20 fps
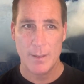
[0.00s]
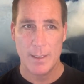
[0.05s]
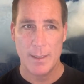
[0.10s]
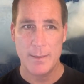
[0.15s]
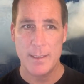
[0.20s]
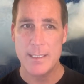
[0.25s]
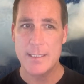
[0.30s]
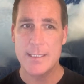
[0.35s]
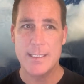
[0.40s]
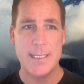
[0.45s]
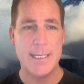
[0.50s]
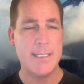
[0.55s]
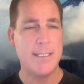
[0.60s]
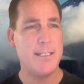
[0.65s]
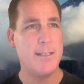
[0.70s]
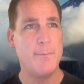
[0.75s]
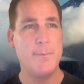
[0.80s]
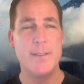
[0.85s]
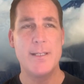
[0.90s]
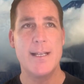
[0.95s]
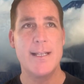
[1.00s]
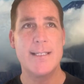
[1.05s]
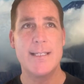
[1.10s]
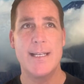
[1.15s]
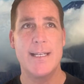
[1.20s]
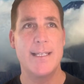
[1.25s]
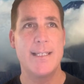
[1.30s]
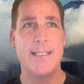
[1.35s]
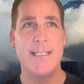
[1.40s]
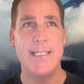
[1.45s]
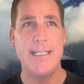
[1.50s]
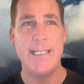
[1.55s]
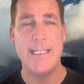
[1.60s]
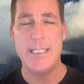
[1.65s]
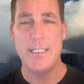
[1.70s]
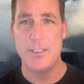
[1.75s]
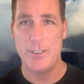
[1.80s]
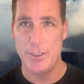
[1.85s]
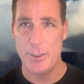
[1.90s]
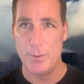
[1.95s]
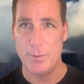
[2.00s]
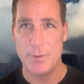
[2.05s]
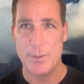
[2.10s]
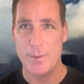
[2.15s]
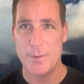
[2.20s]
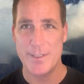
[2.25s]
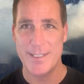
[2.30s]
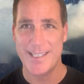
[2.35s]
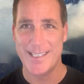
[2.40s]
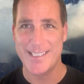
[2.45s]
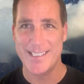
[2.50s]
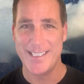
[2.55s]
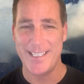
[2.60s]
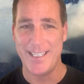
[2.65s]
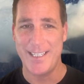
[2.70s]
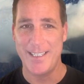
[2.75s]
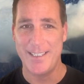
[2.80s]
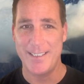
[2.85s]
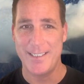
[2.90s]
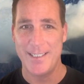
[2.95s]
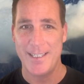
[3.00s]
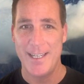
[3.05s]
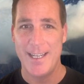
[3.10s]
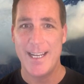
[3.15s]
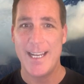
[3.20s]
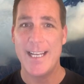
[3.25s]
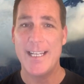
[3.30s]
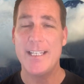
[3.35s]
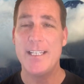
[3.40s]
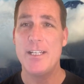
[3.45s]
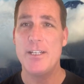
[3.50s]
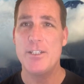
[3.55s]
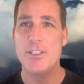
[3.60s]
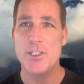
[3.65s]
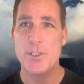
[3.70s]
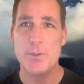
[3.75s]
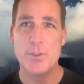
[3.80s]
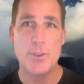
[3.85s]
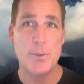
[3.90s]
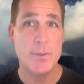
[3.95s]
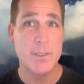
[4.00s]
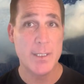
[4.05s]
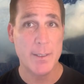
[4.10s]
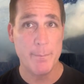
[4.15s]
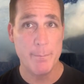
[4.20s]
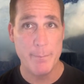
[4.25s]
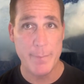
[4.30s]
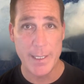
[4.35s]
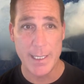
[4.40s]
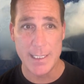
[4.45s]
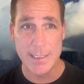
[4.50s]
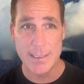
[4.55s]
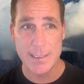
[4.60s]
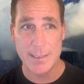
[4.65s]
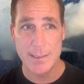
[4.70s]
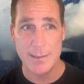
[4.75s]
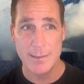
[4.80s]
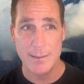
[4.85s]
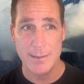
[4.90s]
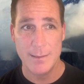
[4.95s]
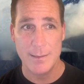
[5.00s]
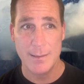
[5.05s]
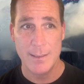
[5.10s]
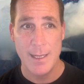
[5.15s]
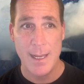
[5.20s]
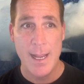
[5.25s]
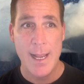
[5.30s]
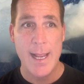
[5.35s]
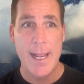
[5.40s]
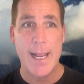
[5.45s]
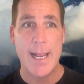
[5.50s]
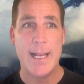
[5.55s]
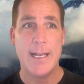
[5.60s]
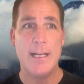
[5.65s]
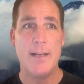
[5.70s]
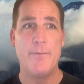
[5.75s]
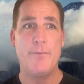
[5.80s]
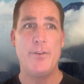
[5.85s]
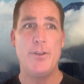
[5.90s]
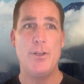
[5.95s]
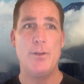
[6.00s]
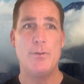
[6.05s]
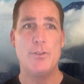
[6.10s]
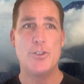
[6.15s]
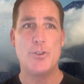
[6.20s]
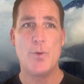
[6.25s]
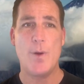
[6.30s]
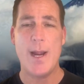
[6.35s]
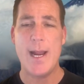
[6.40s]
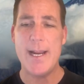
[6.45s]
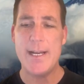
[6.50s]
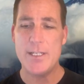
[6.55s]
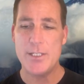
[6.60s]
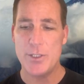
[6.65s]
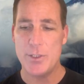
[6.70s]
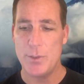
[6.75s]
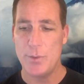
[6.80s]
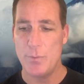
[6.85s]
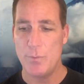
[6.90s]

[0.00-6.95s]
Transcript: The system doesn't need you to succeed. It needs you to submit. And if you try to